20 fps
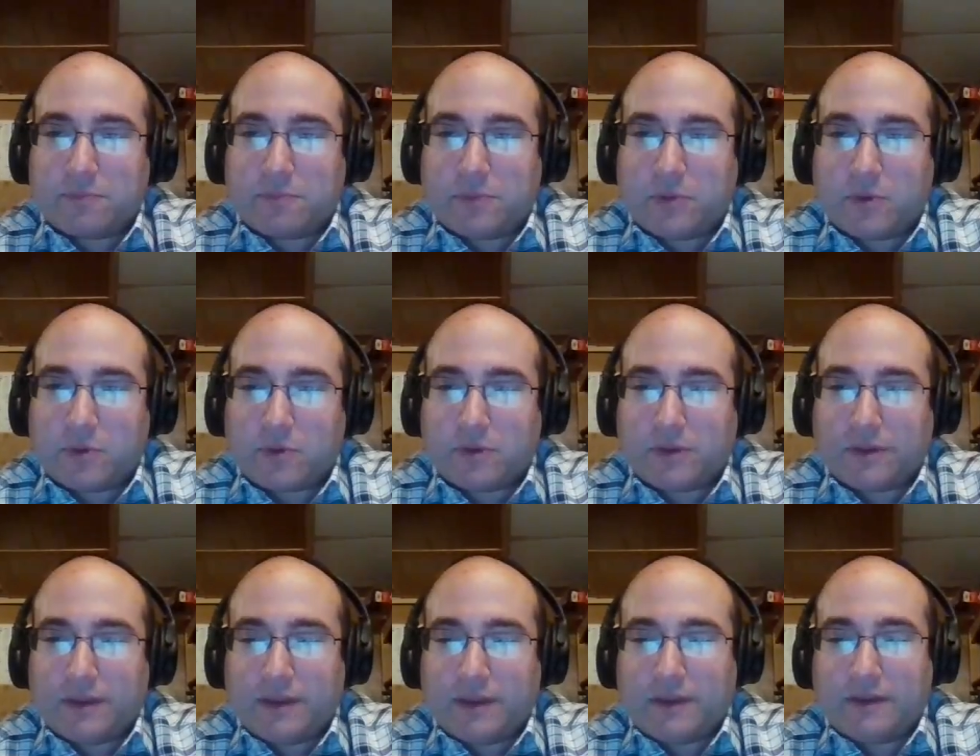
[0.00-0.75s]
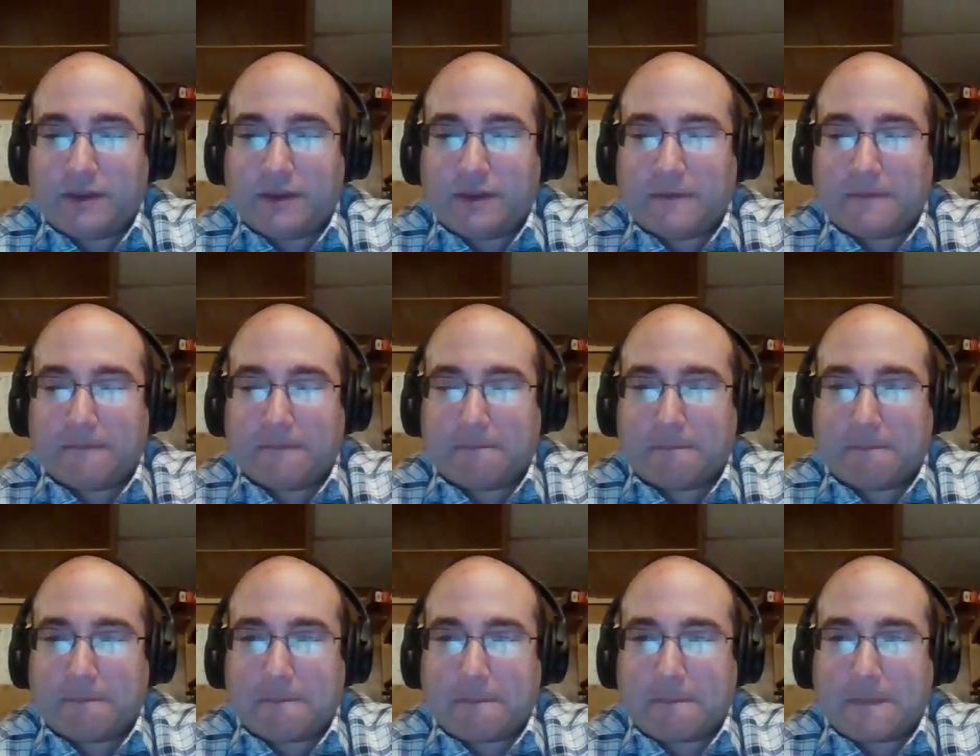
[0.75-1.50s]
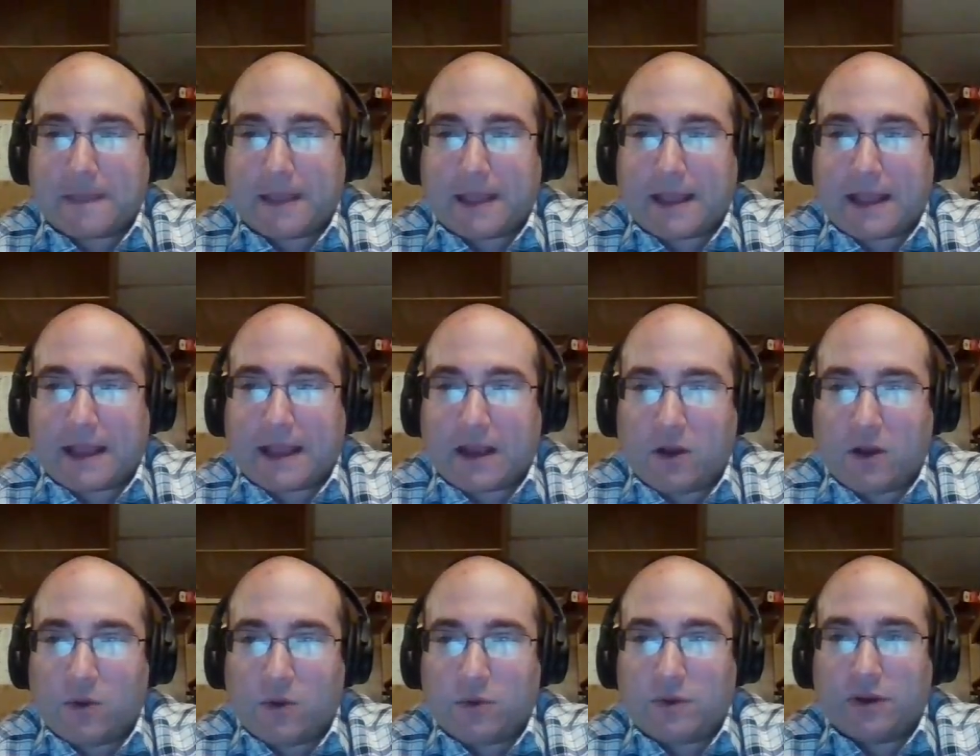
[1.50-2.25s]
pulling
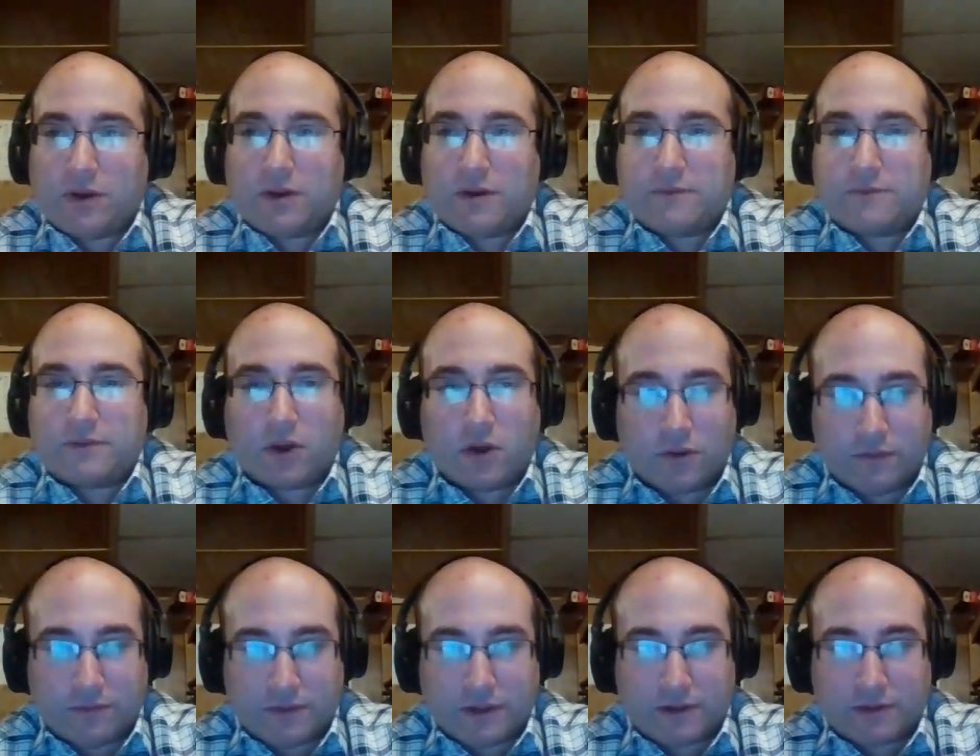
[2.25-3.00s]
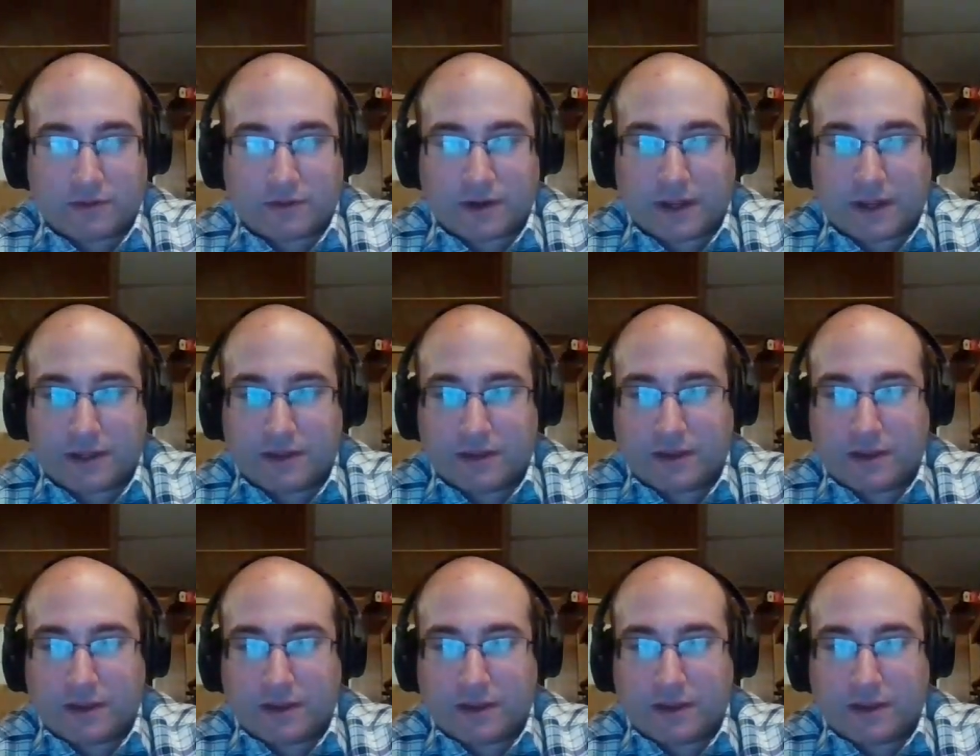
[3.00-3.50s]
out of COVID, right?